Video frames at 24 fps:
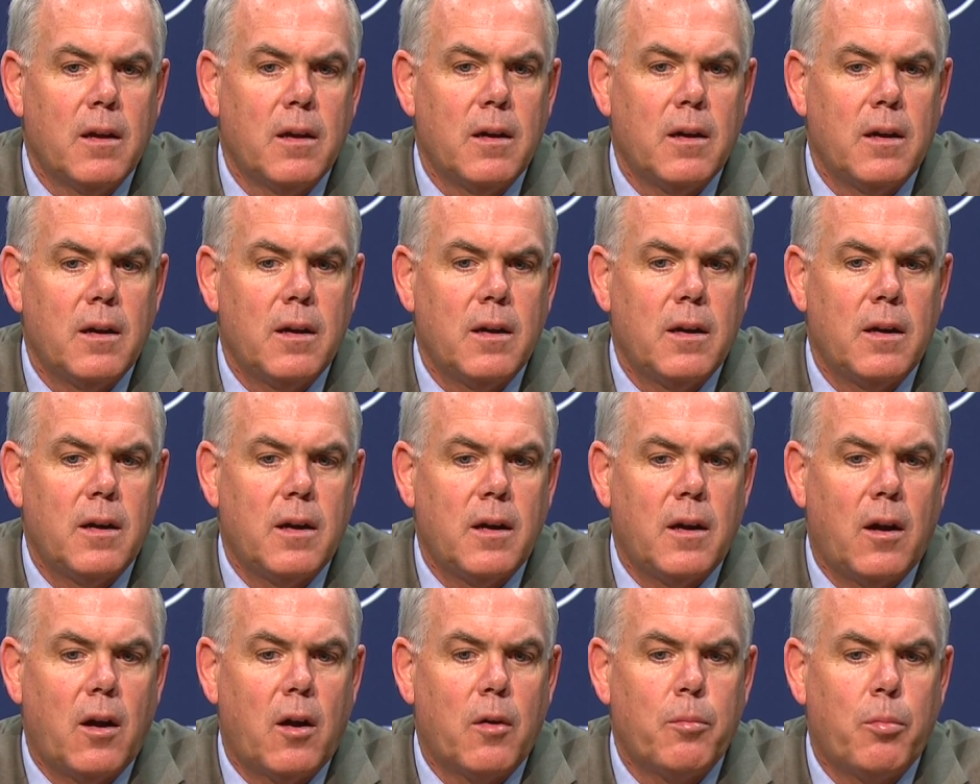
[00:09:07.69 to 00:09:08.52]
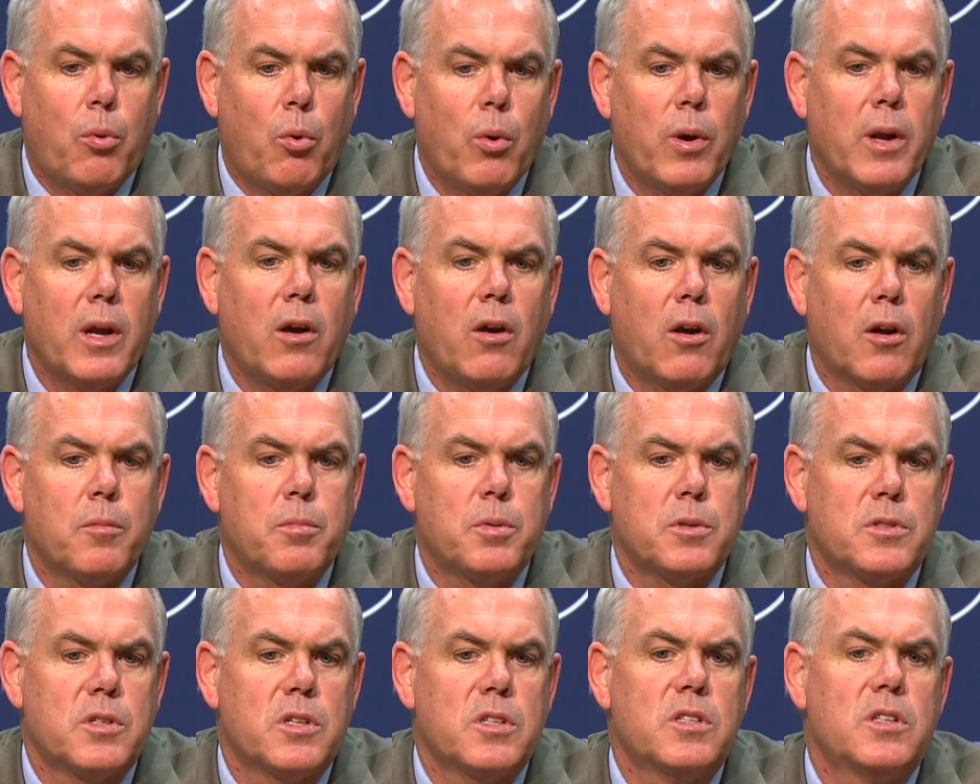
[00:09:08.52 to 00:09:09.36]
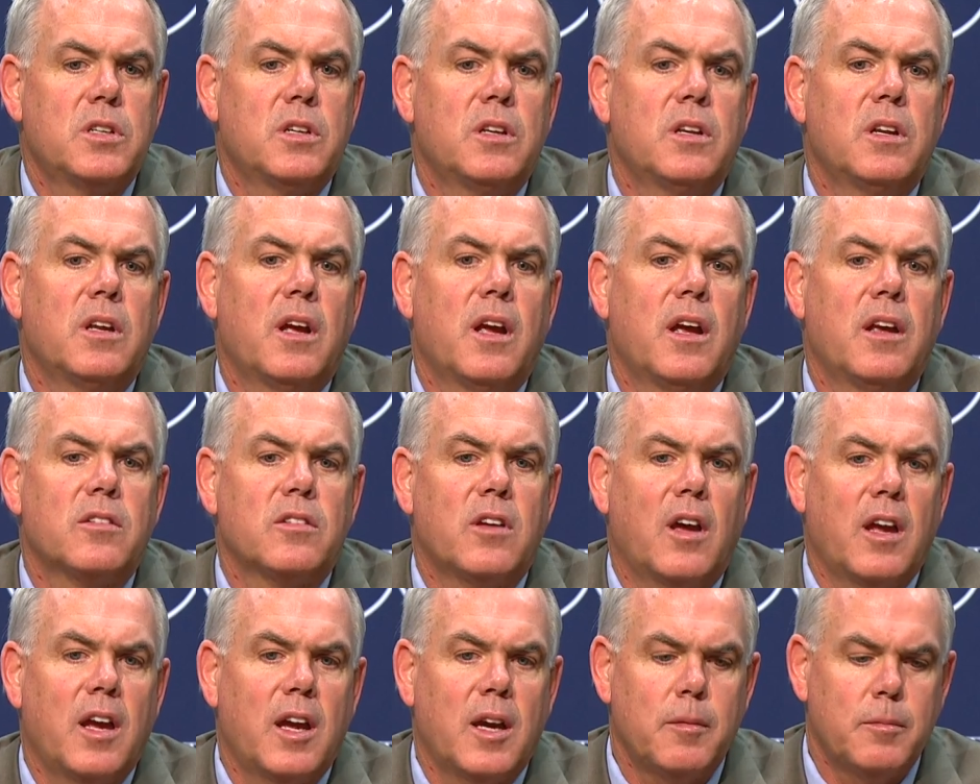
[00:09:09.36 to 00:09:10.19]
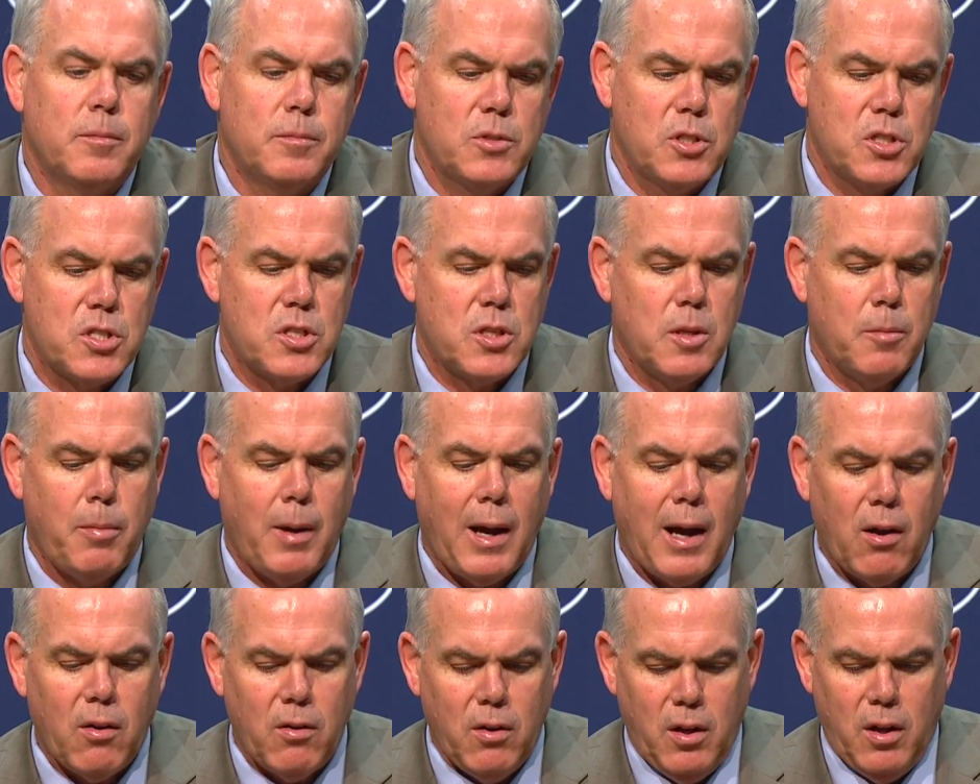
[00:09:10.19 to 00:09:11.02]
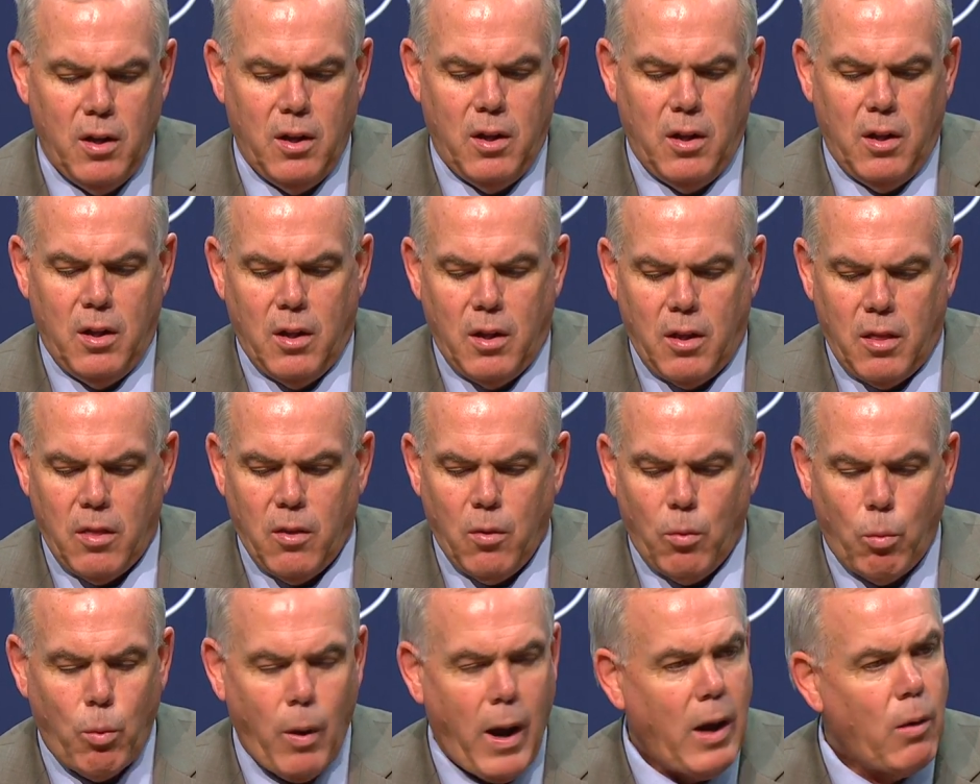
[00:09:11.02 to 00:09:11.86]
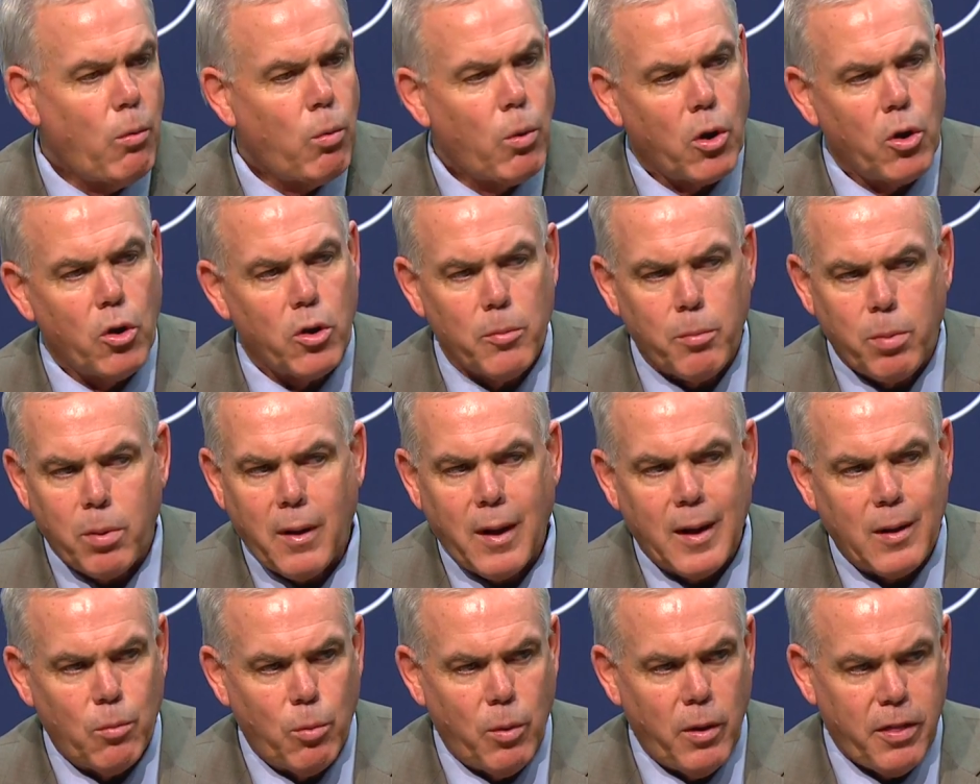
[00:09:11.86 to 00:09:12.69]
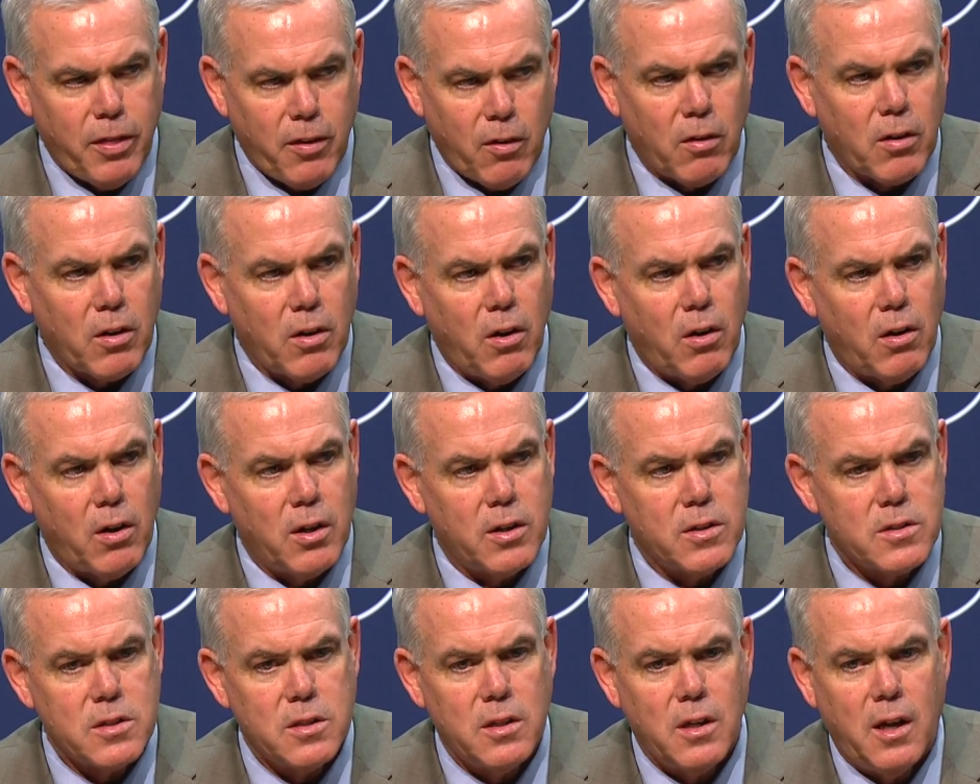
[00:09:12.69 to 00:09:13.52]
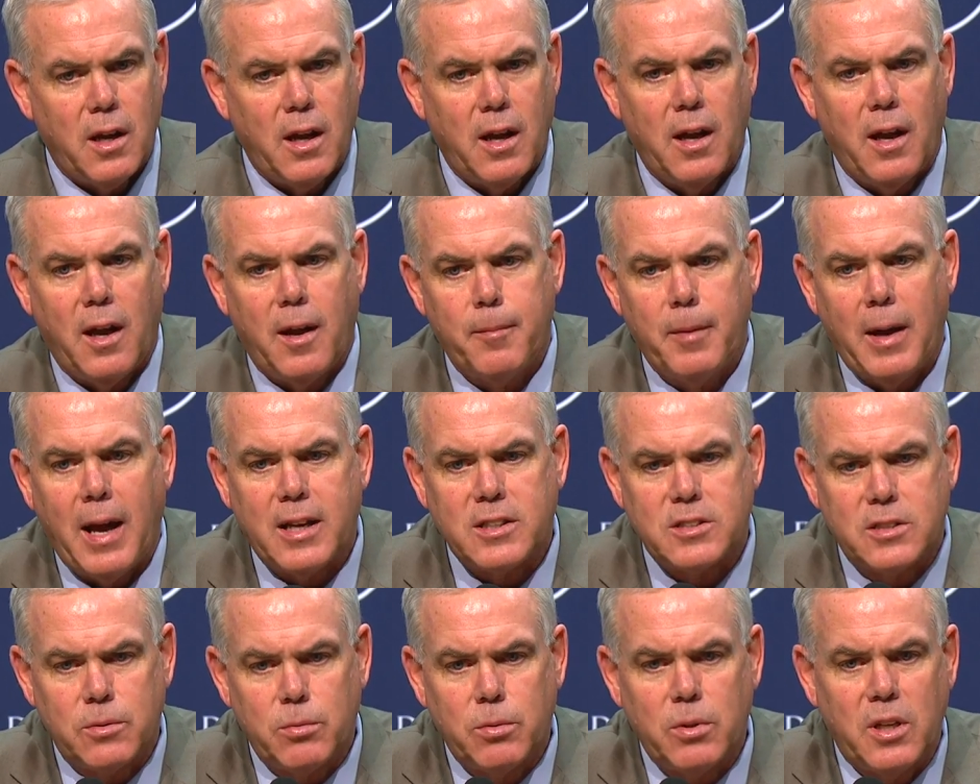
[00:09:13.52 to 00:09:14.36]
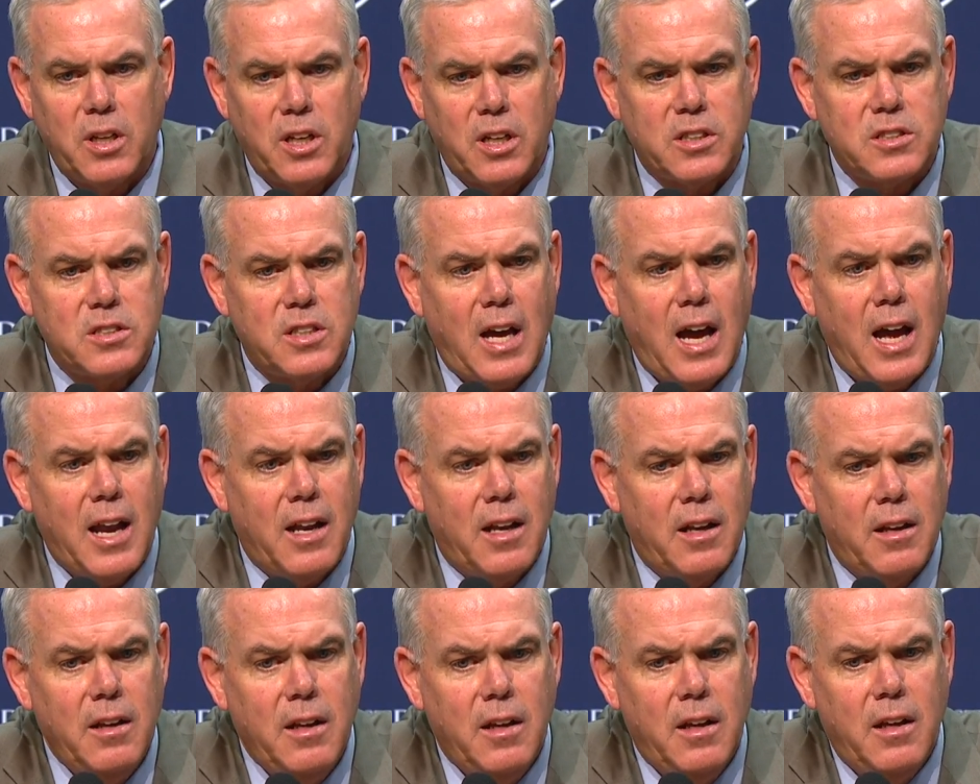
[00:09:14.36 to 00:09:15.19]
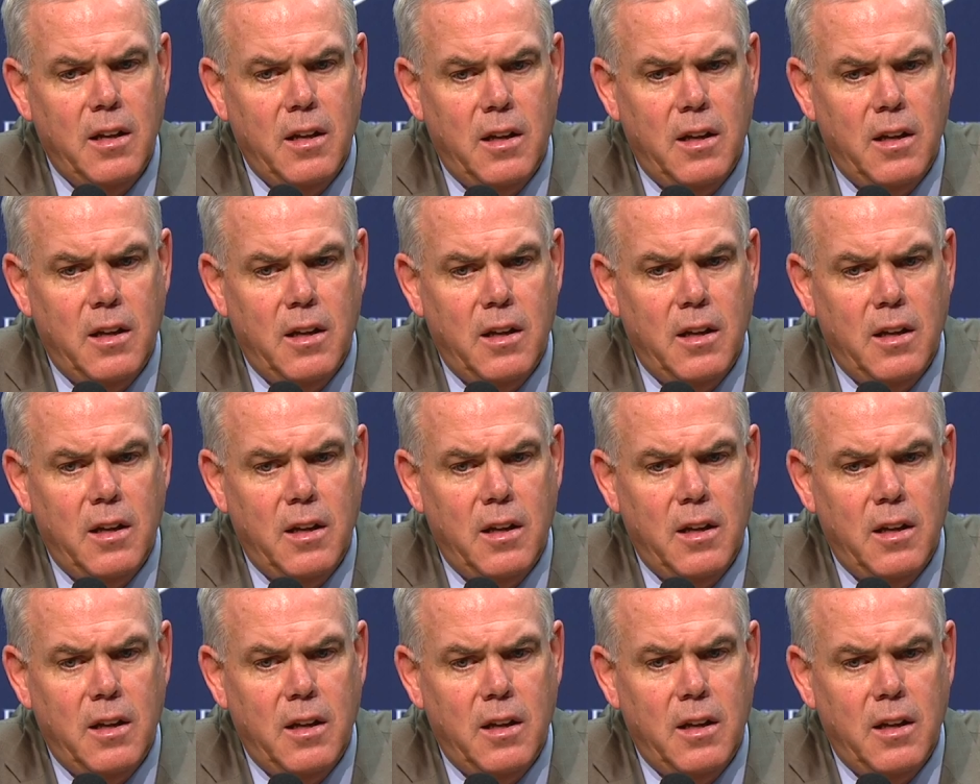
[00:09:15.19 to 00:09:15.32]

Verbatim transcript: uh, our point guard position as I am just about the way we're going to play with our guards. I, am actually really excited